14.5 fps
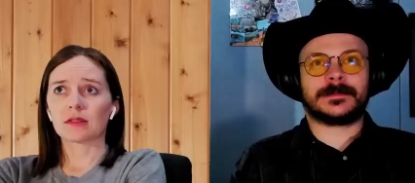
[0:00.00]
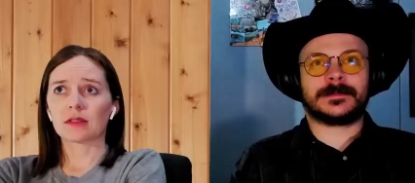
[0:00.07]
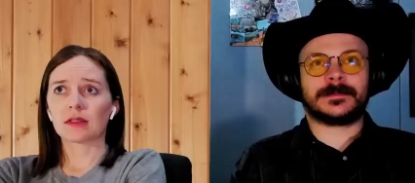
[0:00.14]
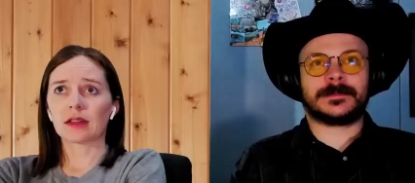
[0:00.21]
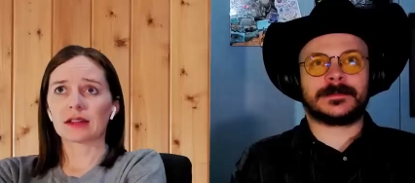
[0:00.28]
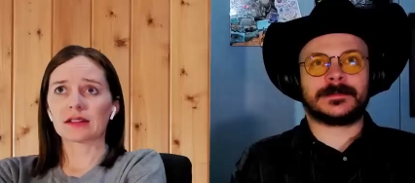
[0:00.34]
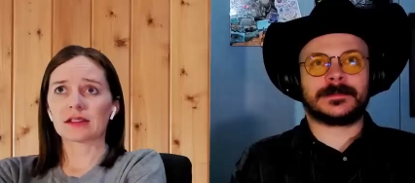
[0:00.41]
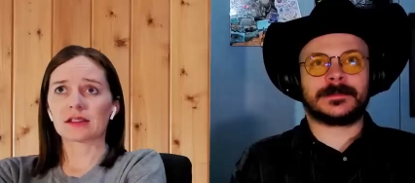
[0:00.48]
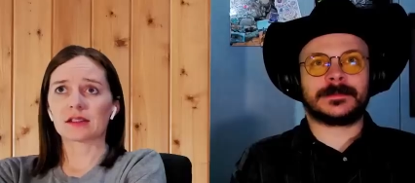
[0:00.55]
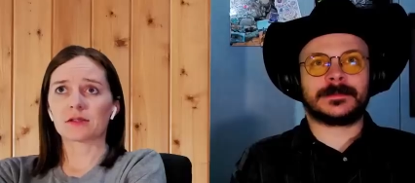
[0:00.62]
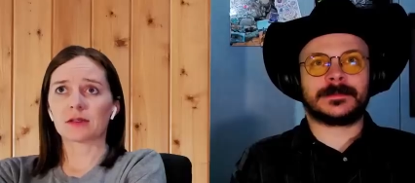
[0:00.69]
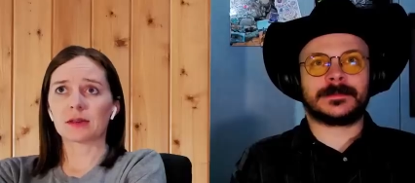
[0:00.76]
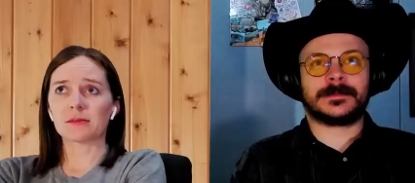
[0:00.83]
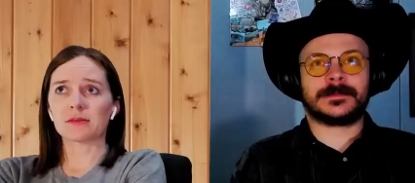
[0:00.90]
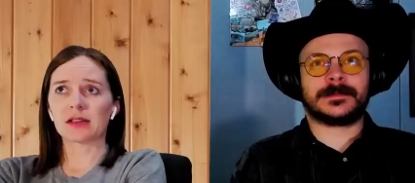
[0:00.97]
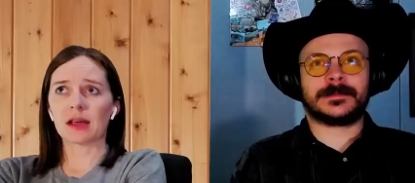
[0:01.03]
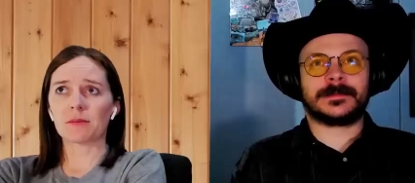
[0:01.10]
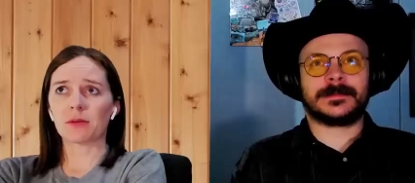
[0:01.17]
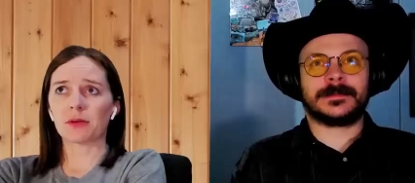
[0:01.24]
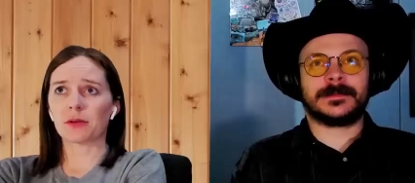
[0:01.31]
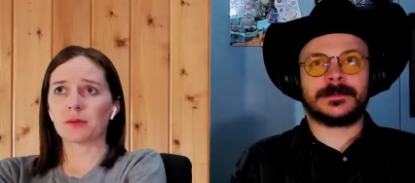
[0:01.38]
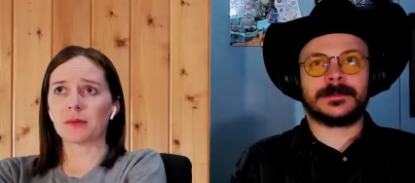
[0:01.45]
Speaker 1: That screams
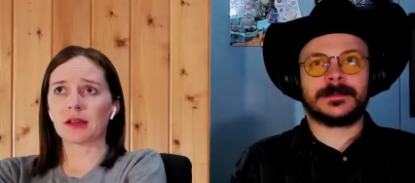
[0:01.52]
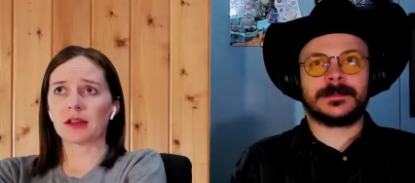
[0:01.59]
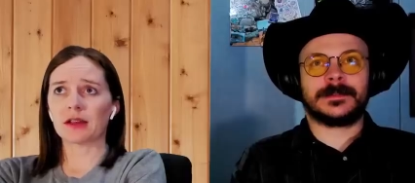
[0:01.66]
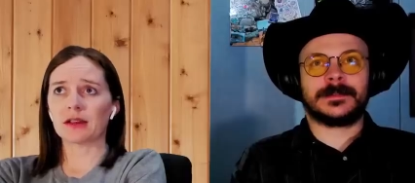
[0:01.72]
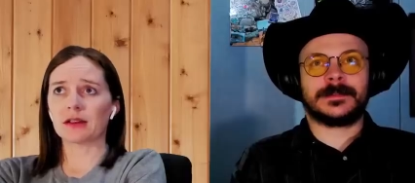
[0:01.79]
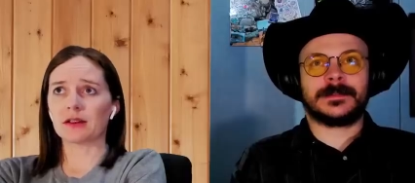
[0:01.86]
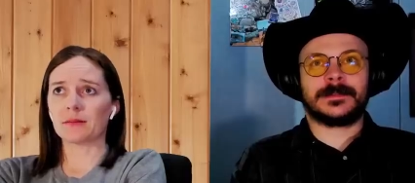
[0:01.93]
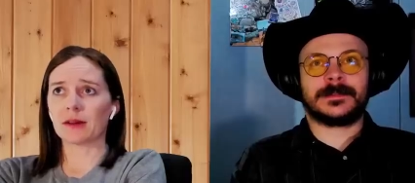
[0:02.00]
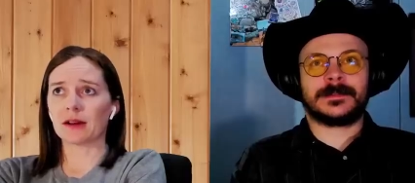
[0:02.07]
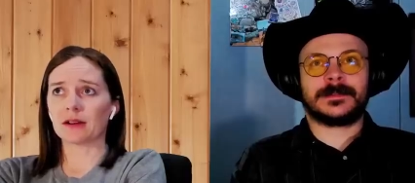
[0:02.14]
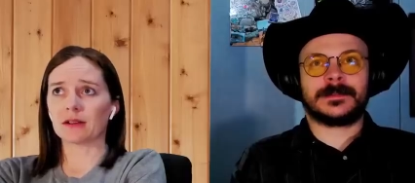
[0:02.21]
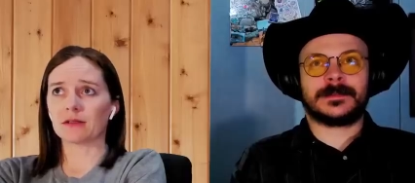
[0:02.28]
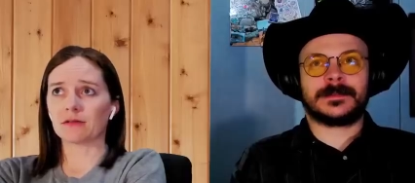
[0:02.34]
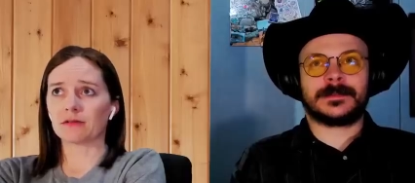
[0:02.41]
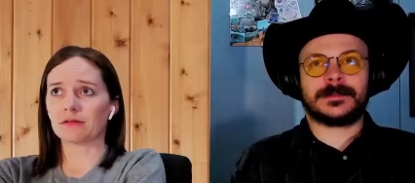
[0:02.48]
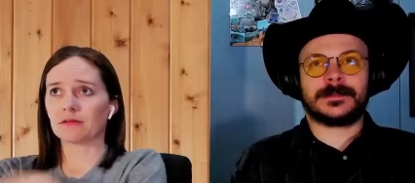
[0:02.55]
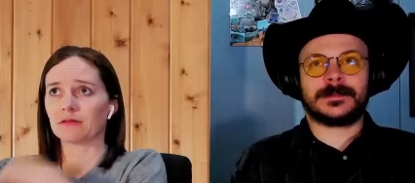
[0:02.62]
hypothermia in a matter of,